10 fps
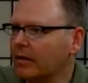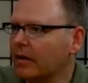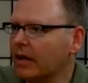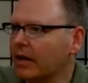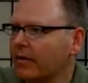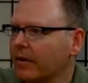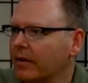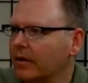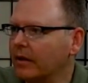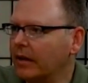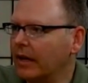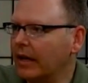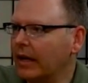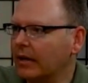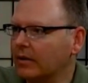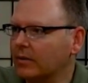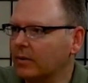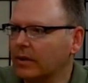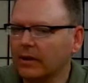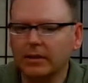in that area, and as
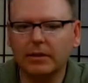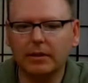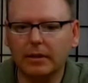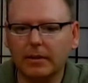well as